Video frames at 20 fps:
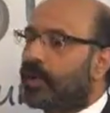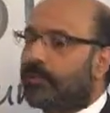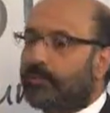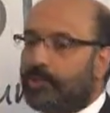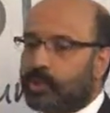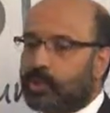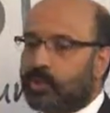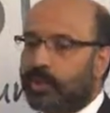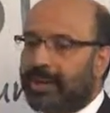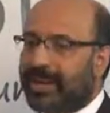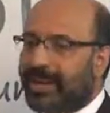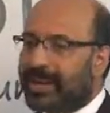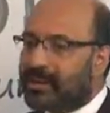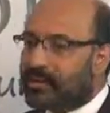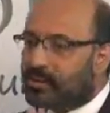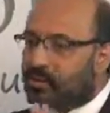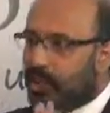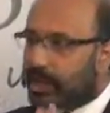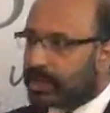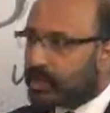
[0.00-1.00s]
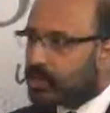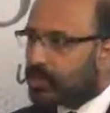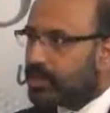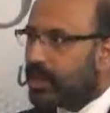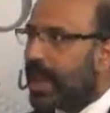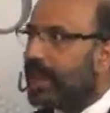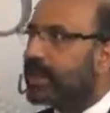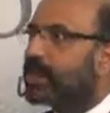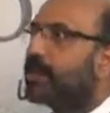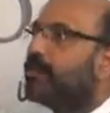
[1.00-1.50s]
which will entrench
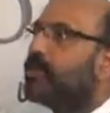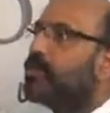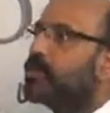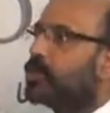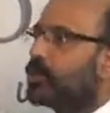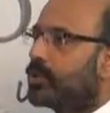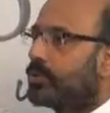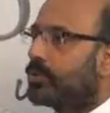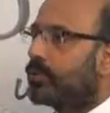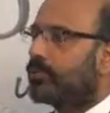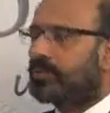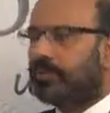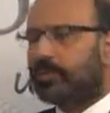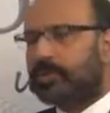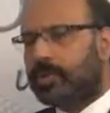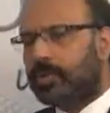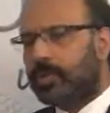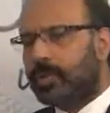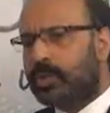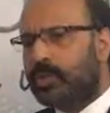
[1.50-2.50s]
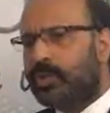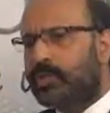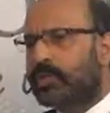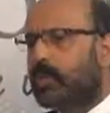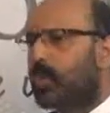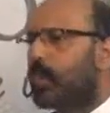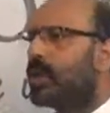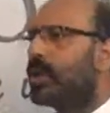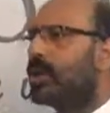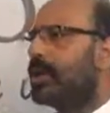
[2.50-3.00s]
that division, which is
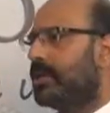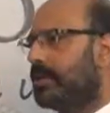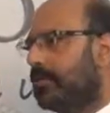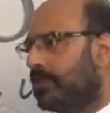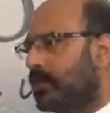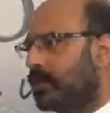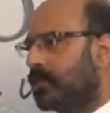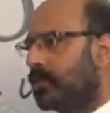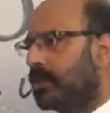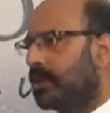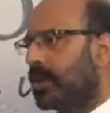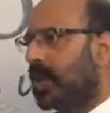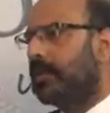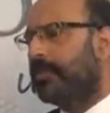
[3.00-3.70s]
a worldly division.